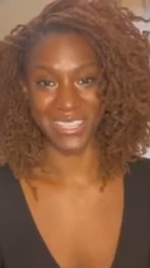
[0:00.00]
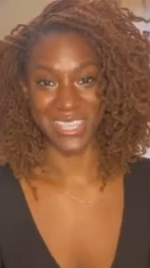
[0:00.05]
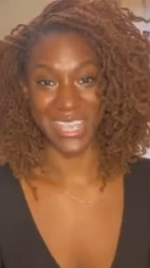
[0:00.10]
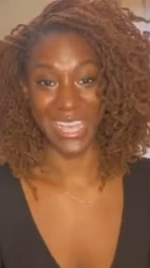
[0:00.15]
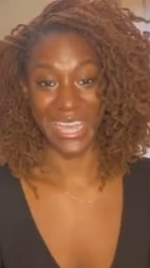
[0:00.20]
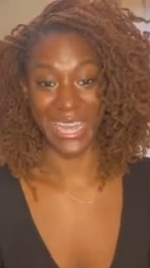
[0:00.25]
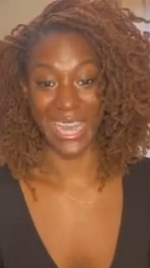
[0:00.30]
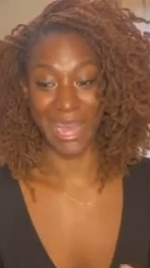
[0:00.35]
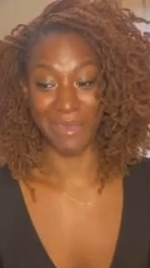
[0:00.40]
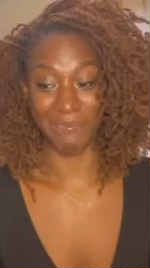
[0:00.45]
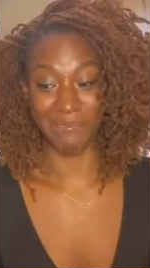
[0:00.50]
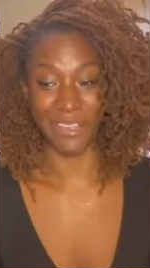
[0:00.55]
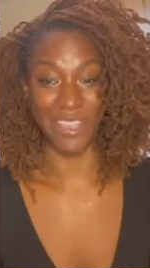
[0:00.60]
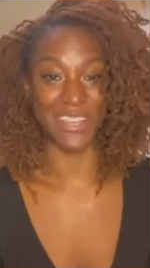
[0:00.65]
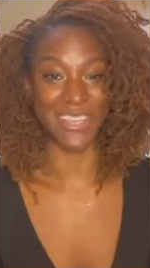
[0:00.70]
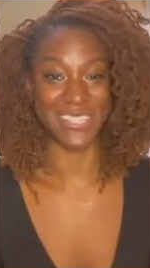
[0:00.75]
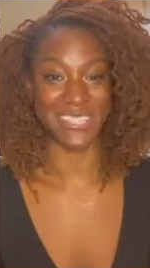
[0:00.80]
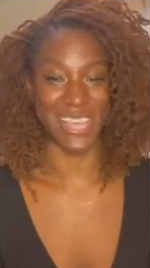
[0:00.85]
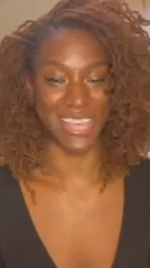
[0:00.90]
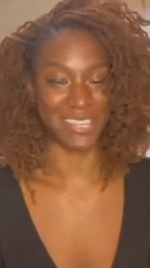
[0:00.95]
and I'm
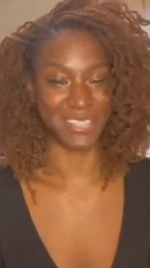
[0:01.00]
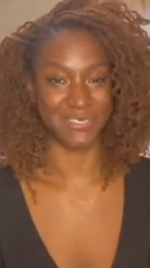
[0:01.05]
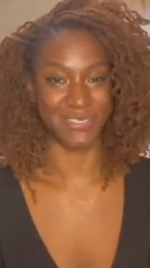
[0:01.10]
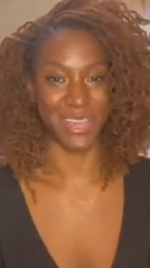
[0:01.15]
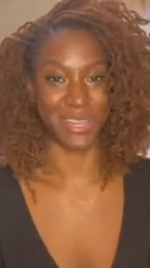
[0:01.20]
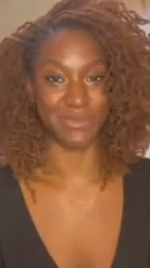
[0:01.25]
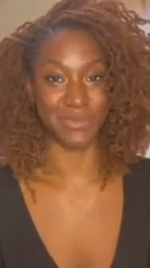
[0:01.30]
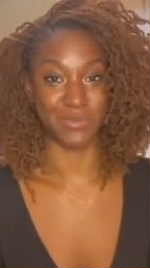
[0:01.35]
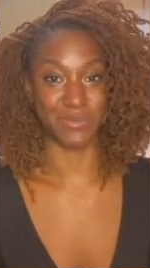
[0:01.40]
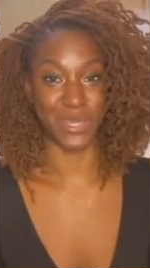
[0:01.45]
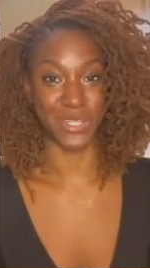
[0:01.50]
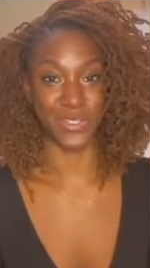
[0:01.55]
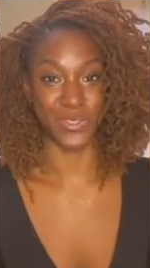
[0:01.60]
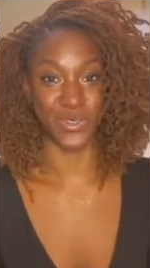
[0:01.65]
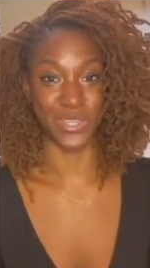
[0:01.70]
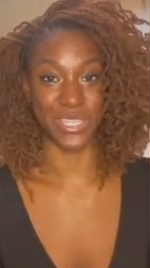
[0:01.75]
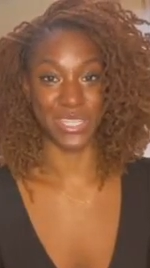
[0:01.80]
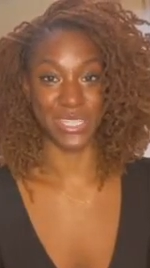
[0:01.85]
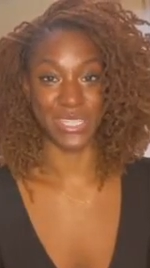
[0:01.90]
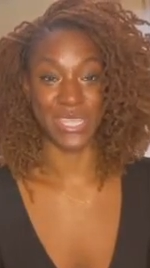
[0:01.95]
very satisfied with my
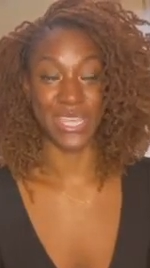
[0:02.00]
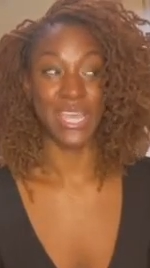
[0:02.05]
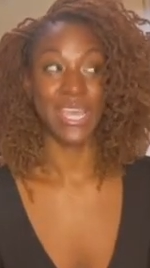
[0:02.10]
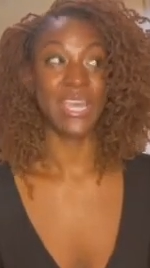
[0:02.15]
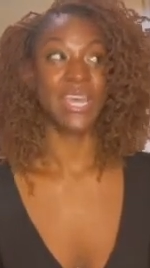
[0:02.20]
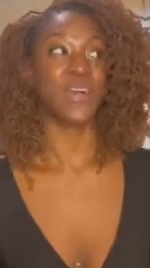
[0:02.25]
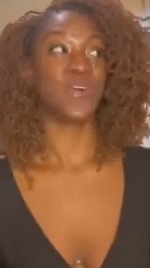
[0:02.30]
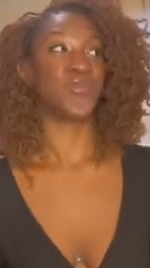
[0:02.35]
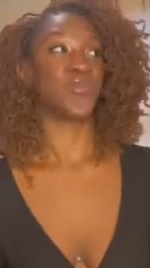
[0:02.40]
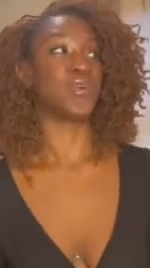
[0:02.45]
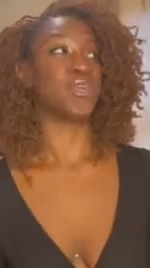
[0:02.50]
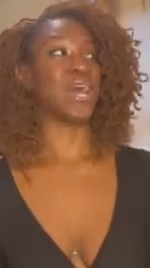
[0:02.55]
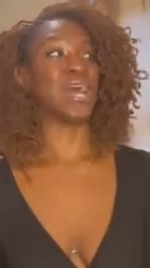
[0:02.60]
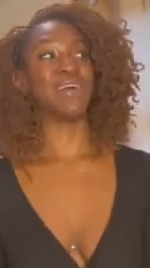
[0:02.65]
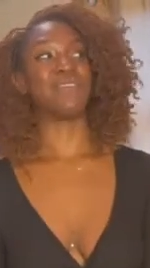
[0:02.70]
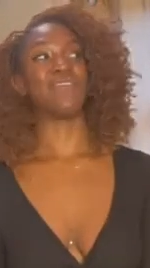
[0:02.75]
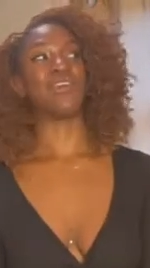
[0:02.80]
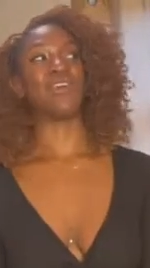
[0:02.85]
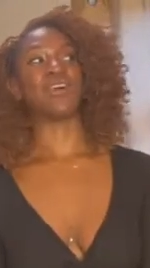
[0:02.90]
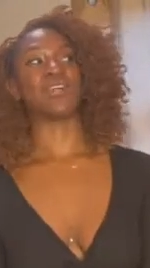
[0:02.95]
choice. Would I
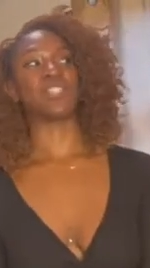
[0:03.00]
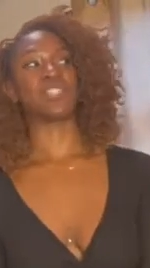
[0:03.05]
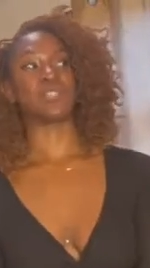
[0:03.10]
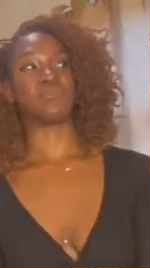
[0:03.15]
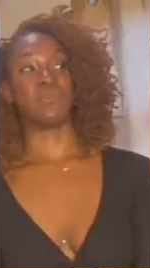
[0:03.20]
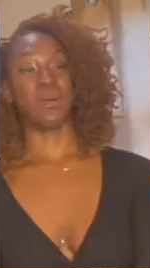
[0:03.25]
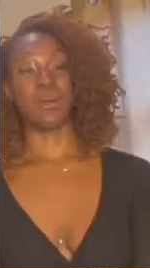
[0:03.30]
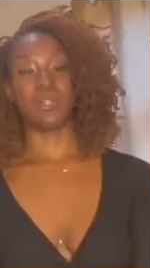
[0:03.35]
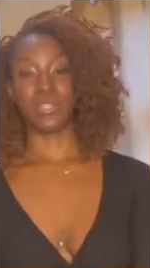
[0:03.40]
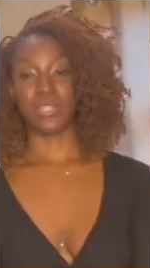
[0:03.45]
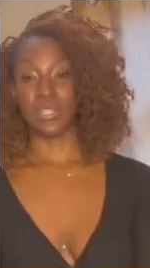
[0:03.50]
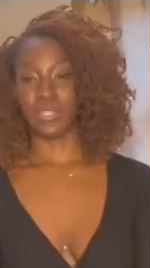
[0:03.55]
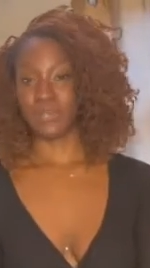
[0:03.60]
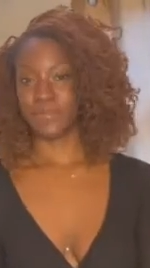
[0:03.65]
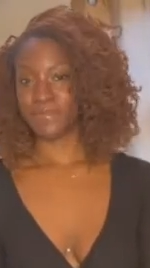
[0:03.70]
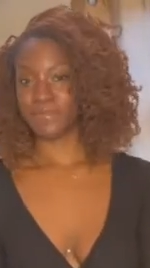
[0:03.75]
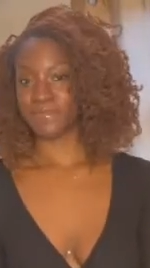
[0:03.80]
have gone smaller?